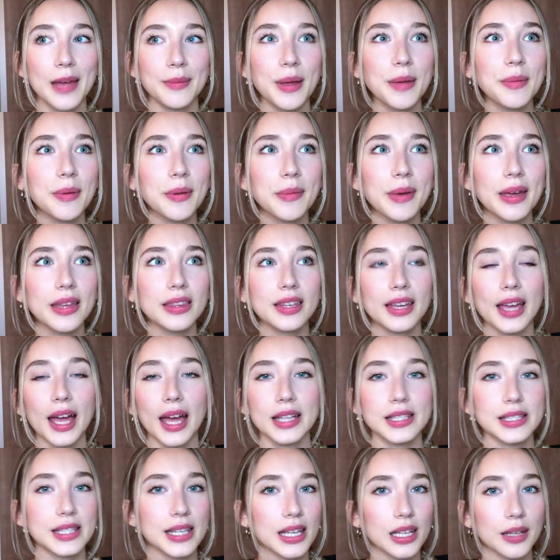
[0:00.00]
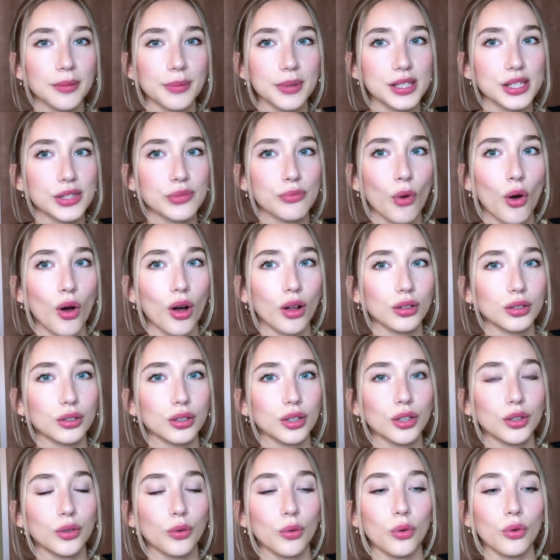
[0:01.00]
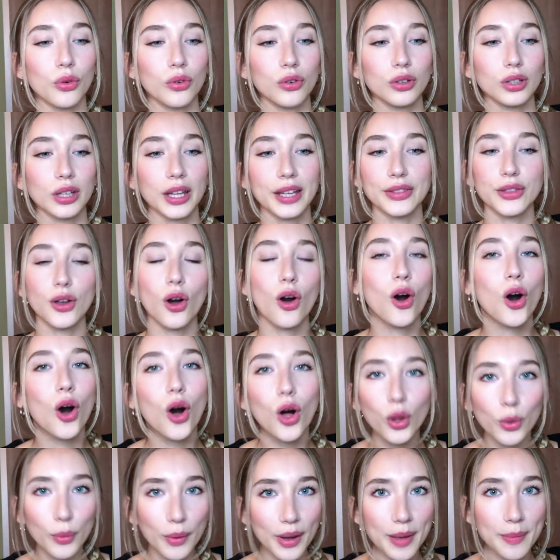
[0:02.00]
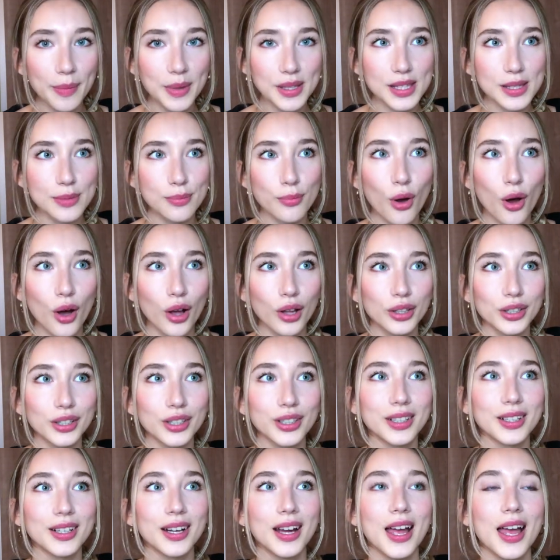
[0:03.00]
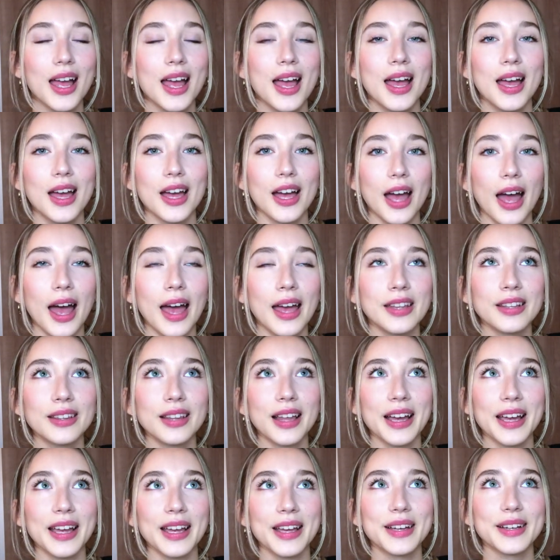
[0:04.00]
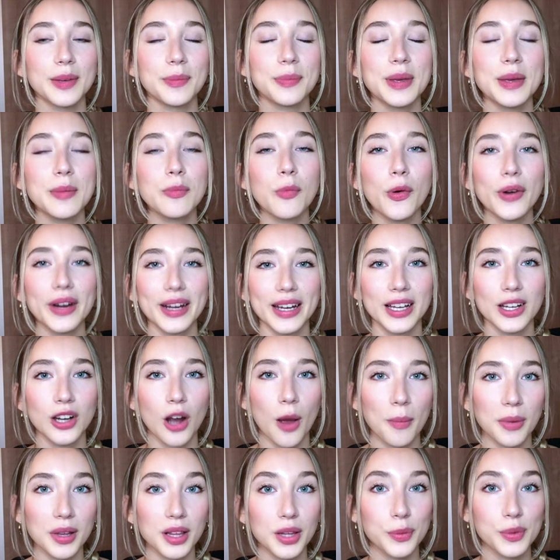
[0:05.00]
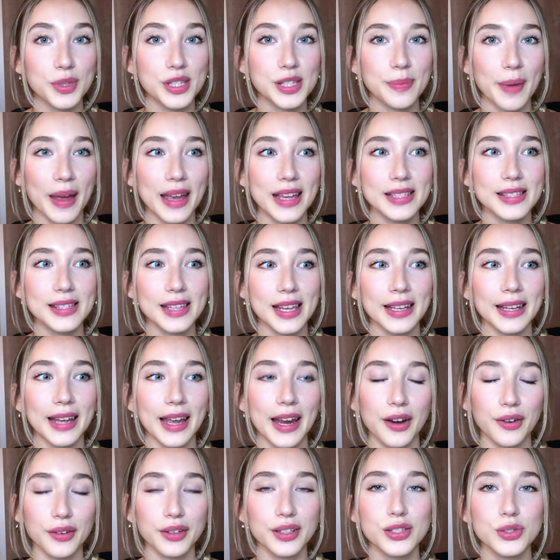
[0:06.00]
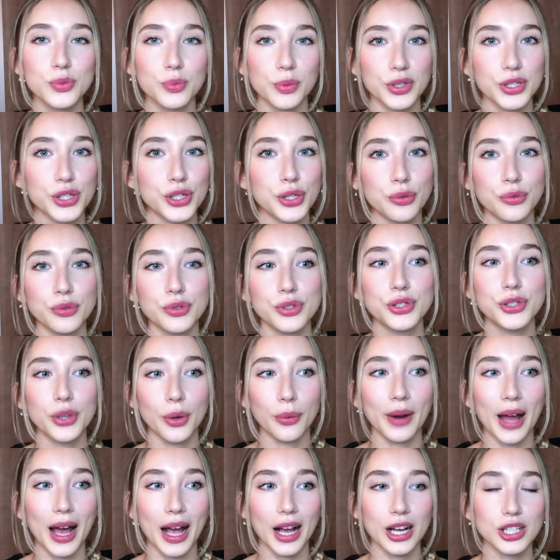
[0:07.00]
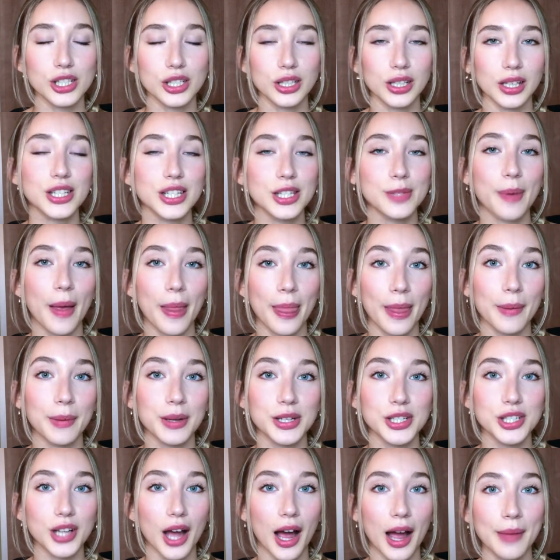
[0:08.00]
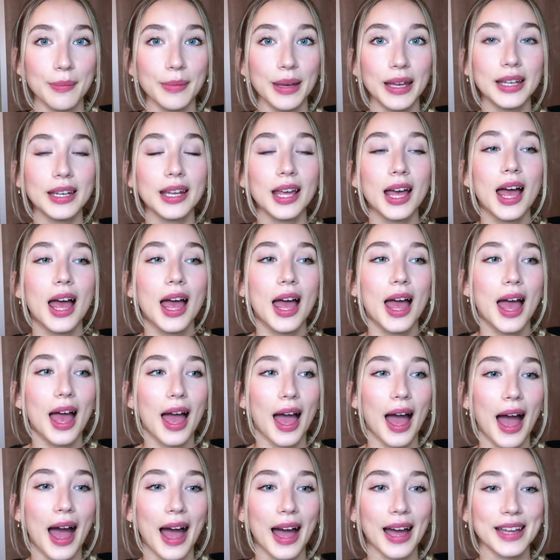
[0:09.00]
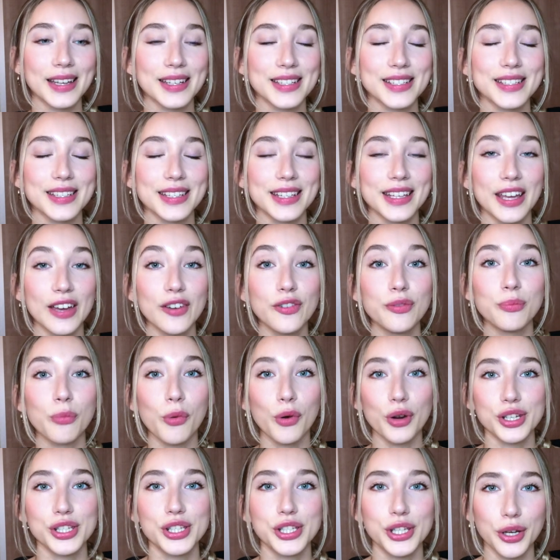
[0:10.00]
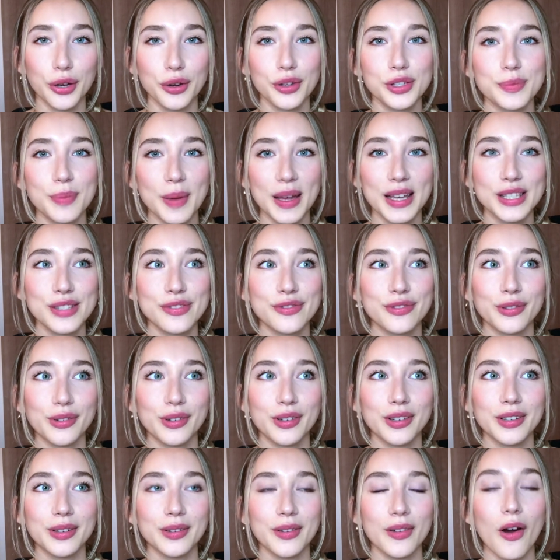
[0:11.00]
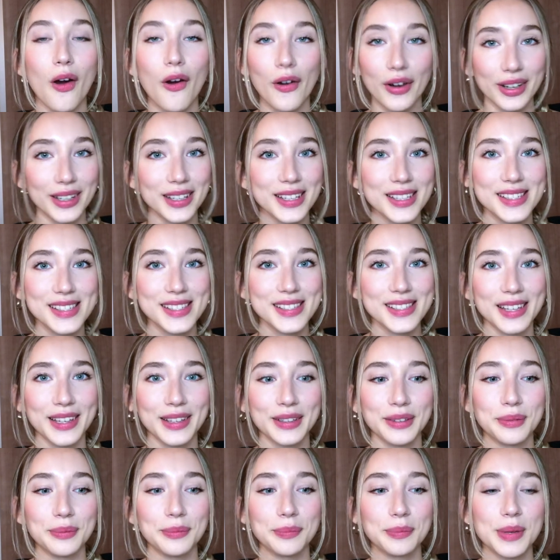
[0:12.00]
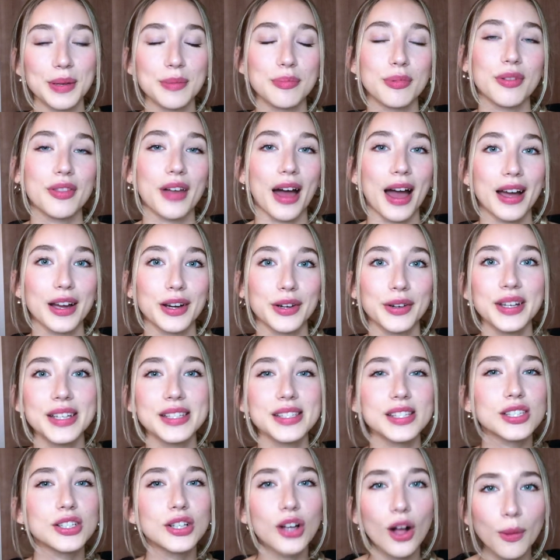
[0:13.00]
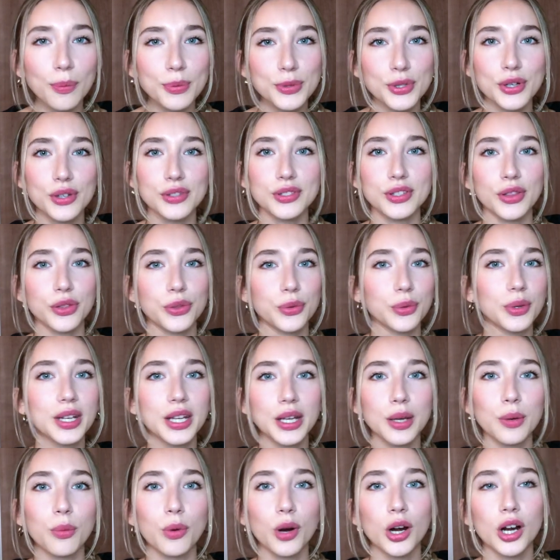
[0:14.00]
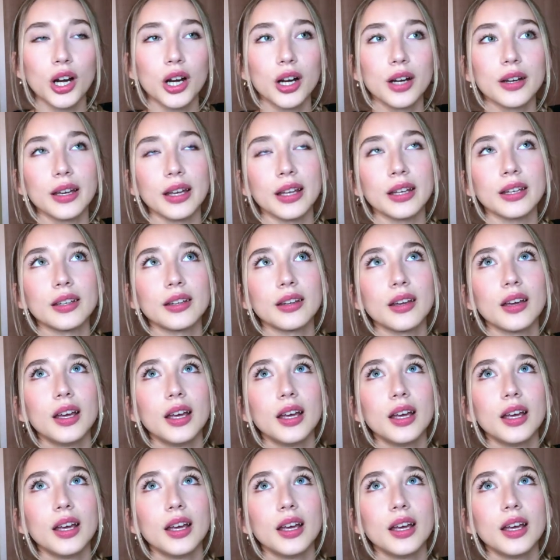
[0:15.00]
maybe make the canteen a bit smaller or like the hallway a bit smaller and like be more economical with space in areas where students don't actually spend that much time in, and give more studio space for artists and people that create sculptures and 3D work. And